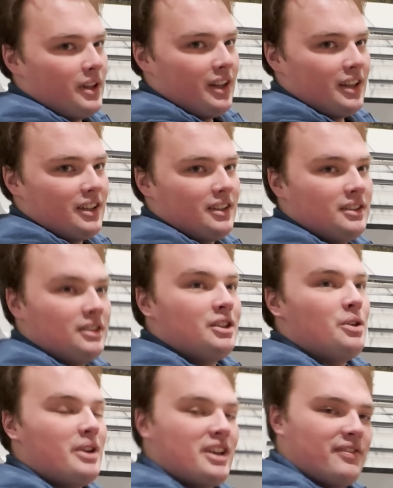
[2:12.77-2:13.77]
of the
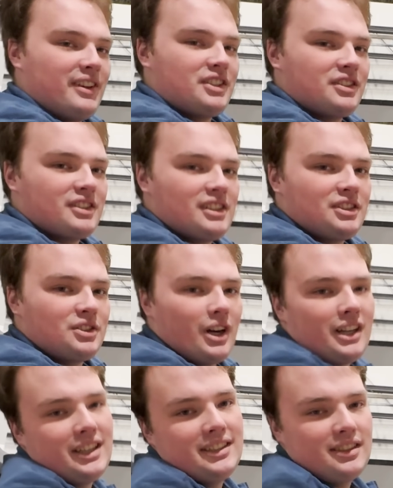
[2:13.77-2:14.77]
unique features of this
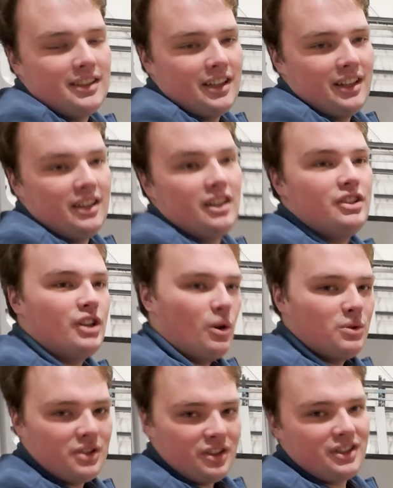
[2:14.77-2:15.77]
truck is the
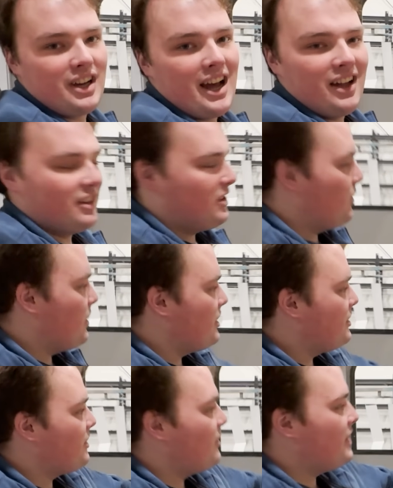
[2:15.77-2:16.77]
dozer style
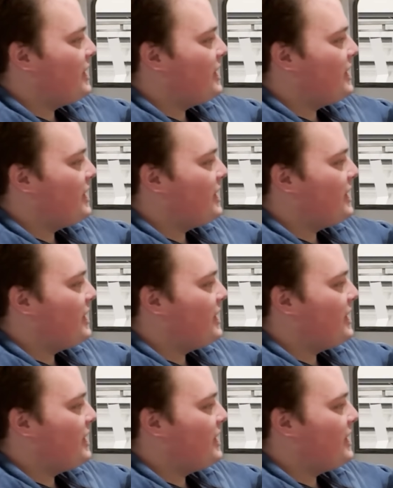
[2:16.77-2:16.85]
doors over